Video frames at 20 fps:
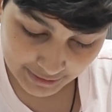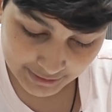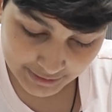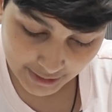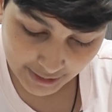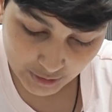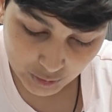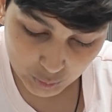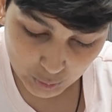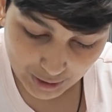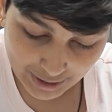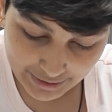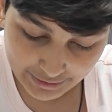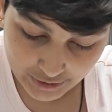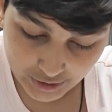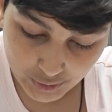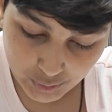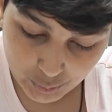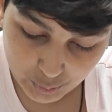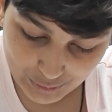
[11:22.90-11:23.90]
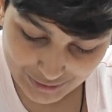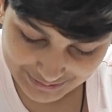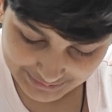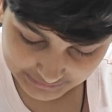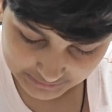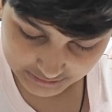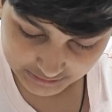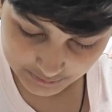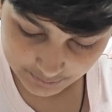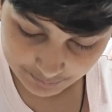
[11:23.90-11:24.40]
and acquire
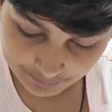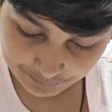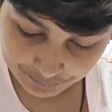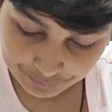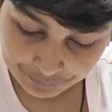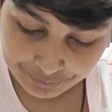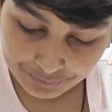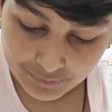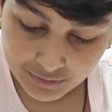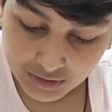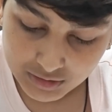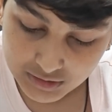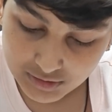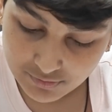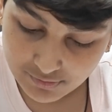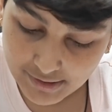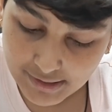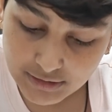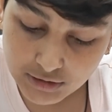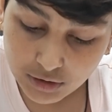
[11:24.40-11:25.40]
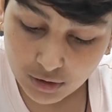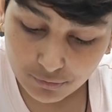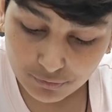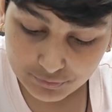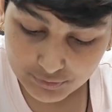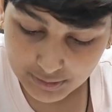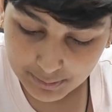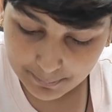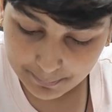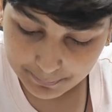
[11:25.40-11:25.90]
wealth. The wealth
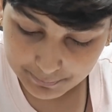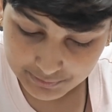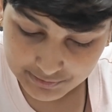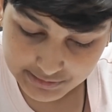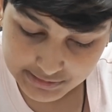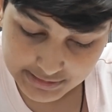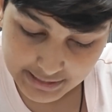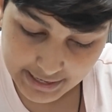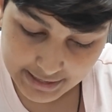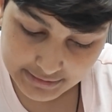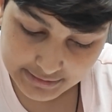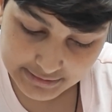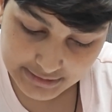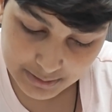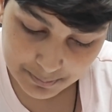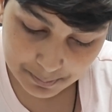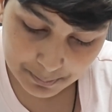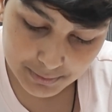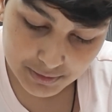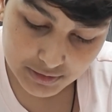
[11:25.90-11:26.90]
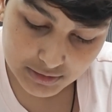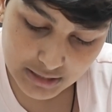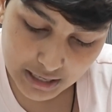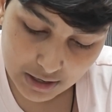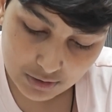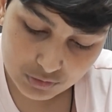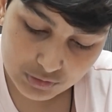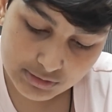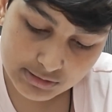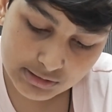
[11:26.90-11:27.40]
of temples and temple
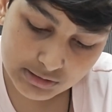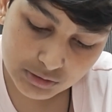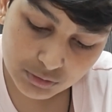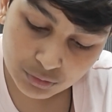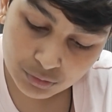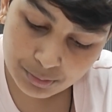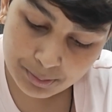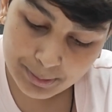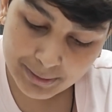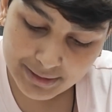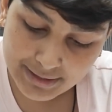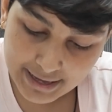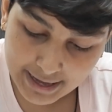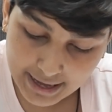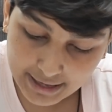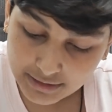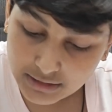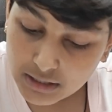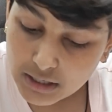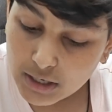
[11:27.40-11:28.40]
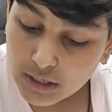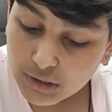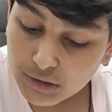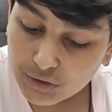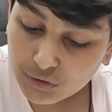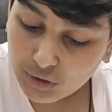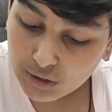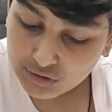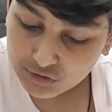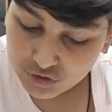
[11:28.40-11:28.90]
towns soon began
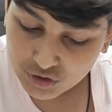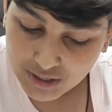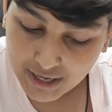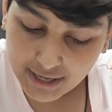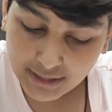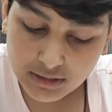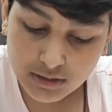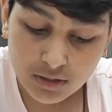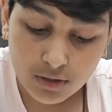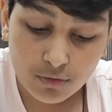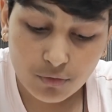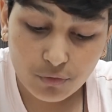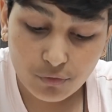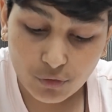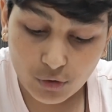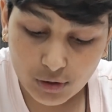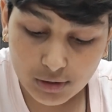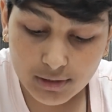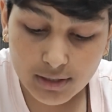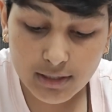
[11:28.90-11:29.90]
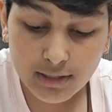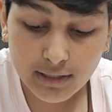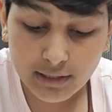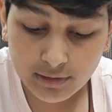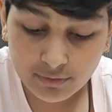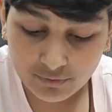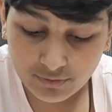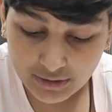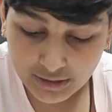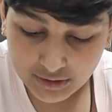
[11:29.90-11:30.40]
to attract foreign
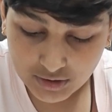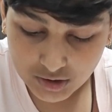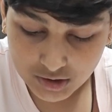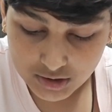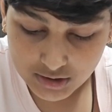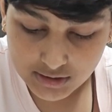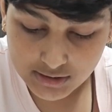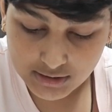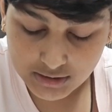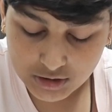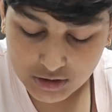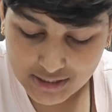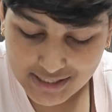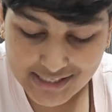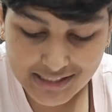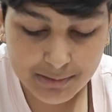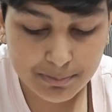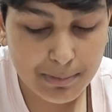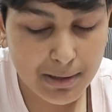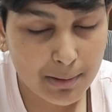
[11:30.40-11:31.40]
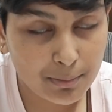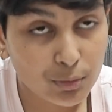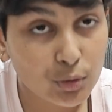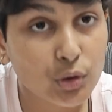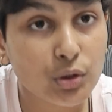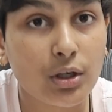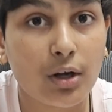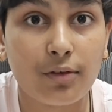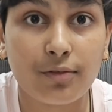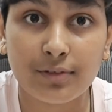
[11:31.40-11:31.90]
invaders such as
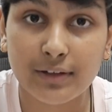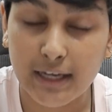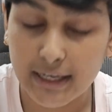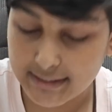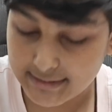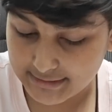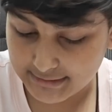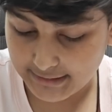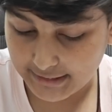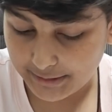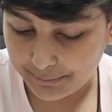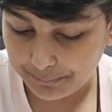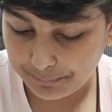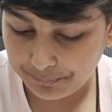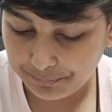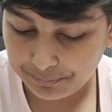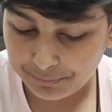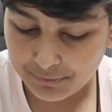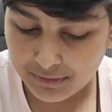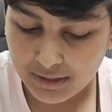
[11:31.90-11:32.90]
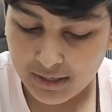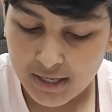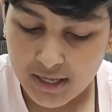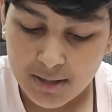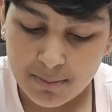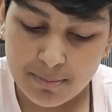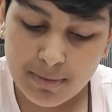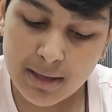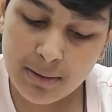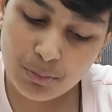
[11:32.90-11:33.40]
Mahmud of Ghazni.
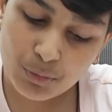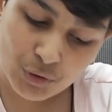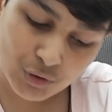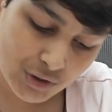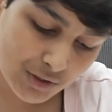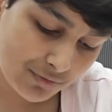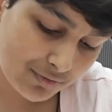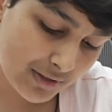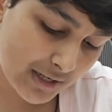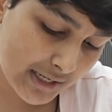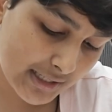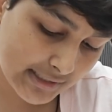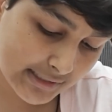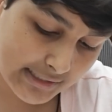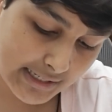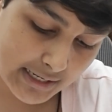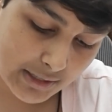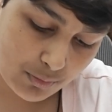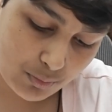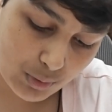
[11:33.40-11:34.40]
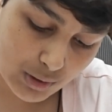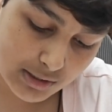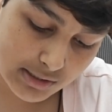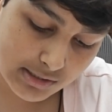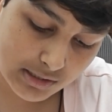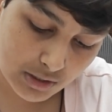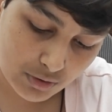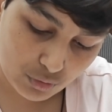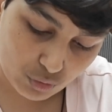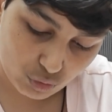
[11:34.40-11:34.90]
Mahmud of Ghazni
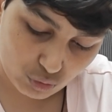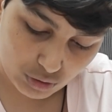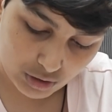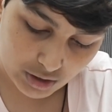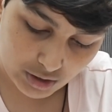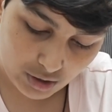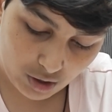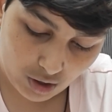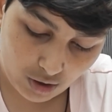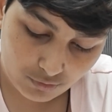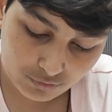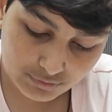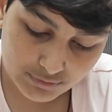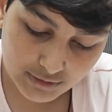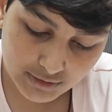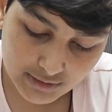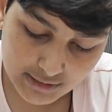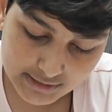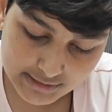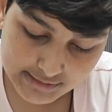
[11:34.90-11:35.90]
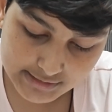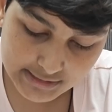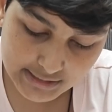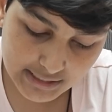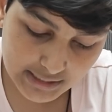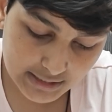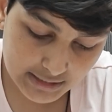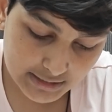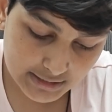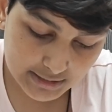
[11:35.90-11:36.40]
was the ruler of the
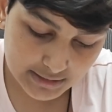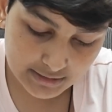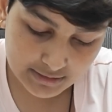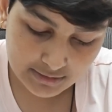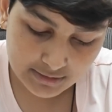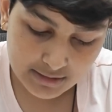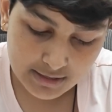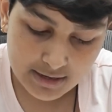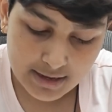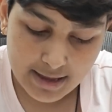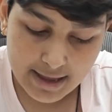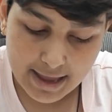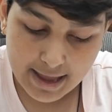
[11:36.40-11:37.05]
Ghazni in